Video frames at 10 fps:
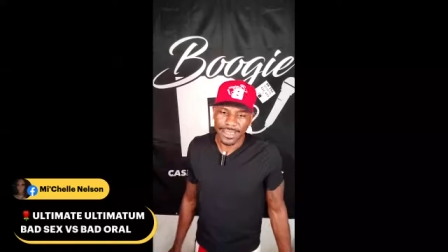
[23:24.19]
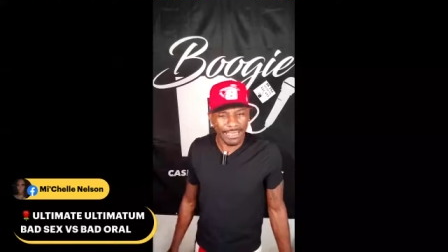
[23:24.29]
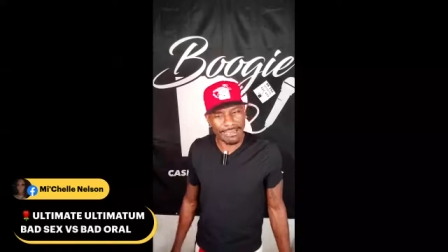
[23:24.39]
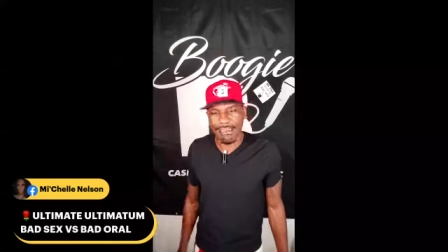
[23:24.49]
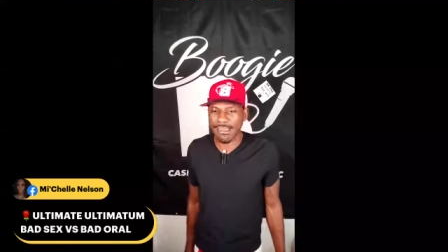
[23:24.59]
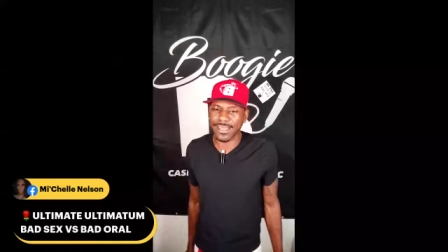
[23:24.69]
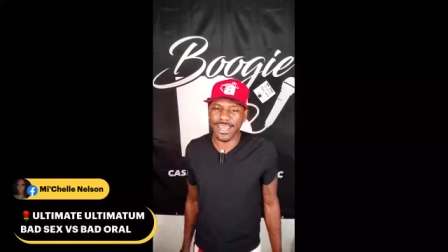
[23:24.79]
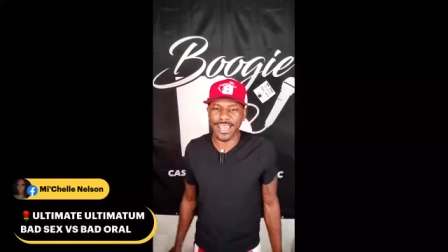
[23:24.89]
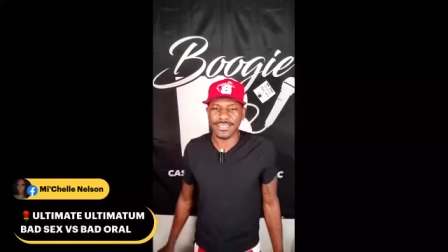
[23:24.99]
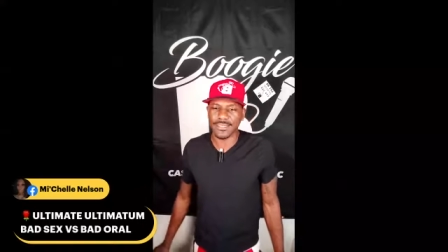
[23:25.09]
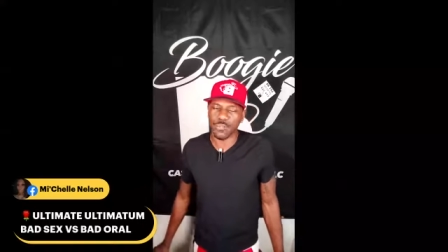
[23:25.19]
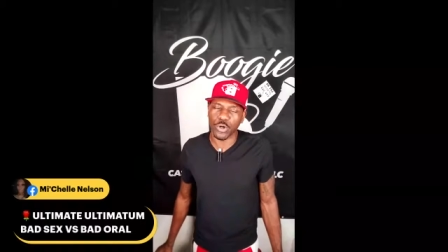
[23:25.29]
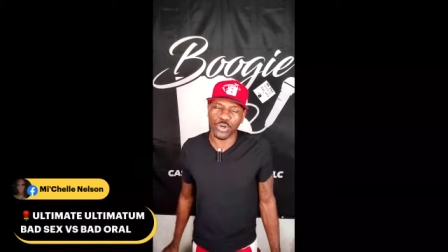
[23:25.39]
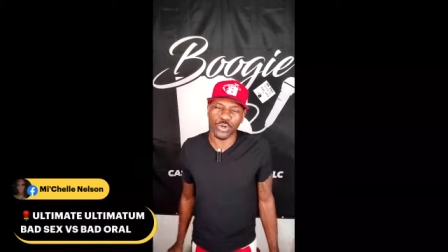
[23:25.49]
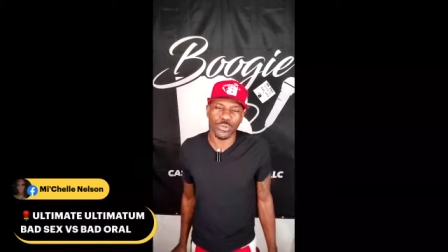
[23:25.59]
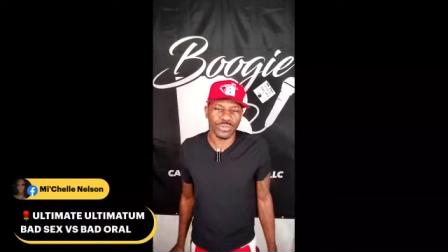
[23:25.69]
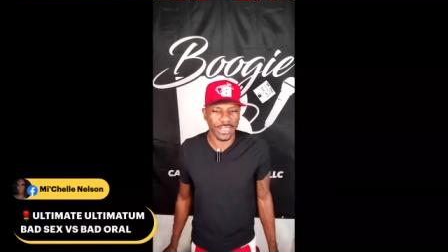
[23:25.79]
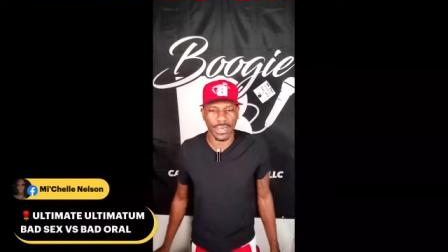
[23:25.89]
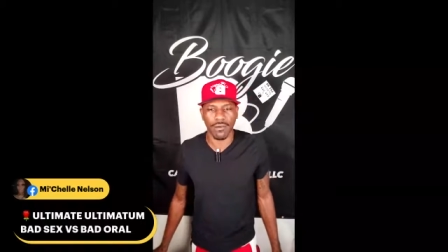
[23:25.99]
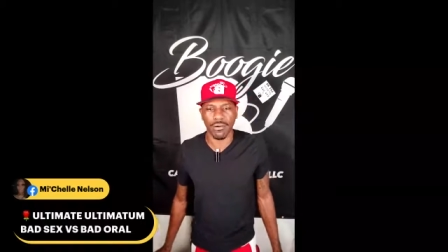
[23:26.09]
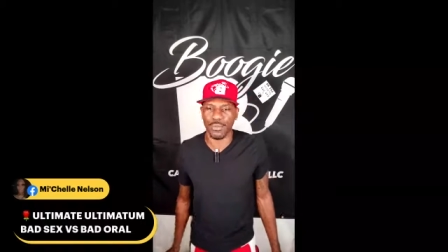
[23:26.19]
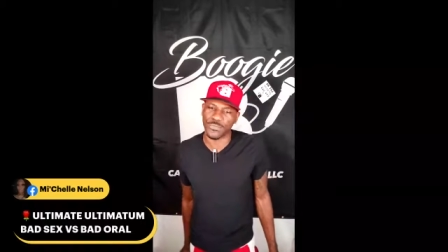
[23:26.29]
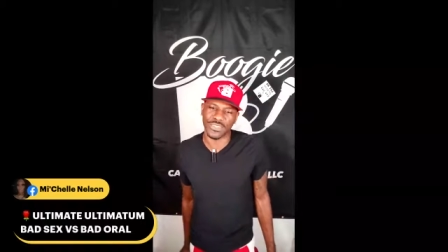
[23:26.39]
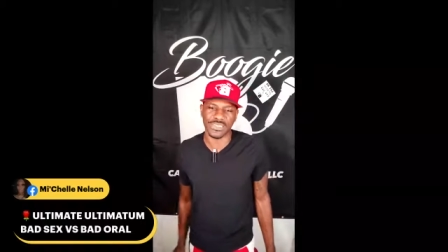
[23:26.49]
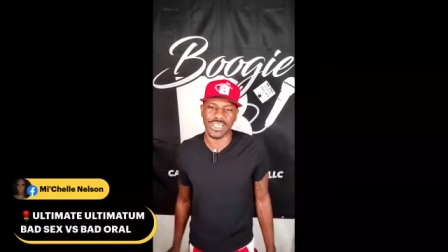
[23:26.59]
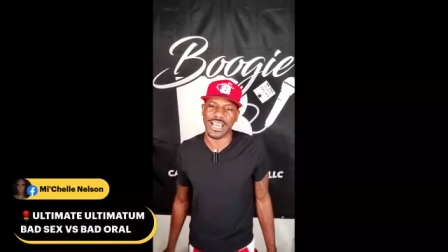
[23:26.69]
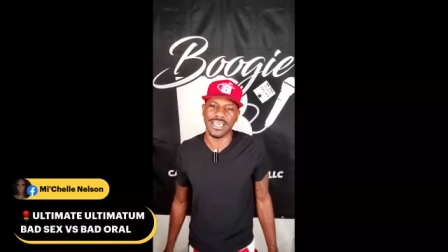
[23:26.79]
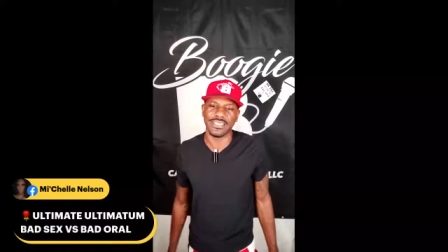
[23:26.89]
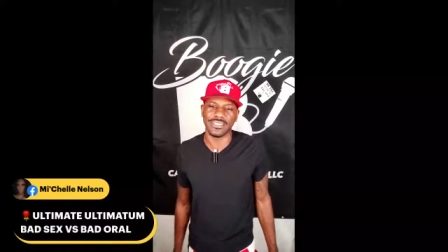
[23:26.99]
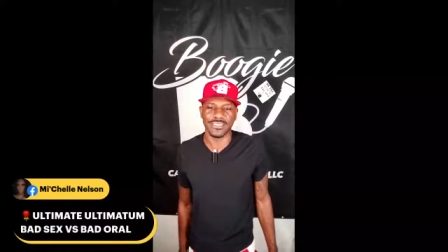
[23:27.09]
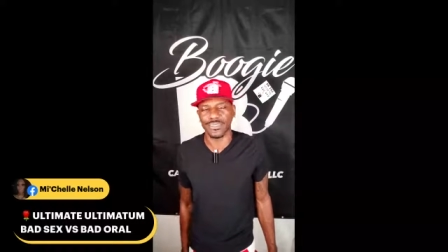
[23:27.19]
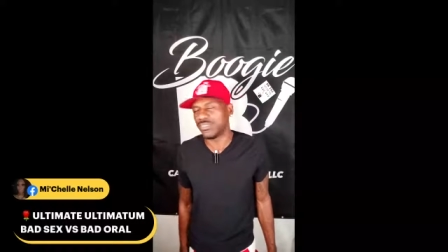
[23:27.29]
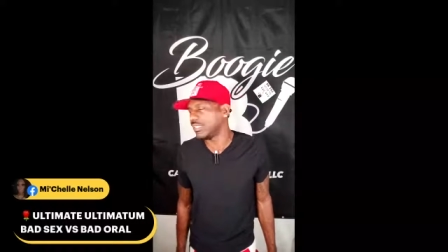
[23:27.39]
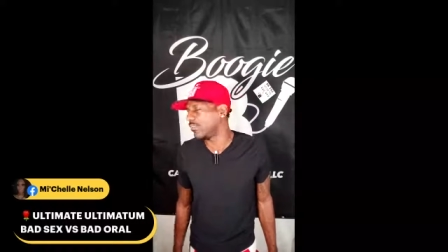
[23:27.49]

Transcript: And all that had some old terrible vagina too.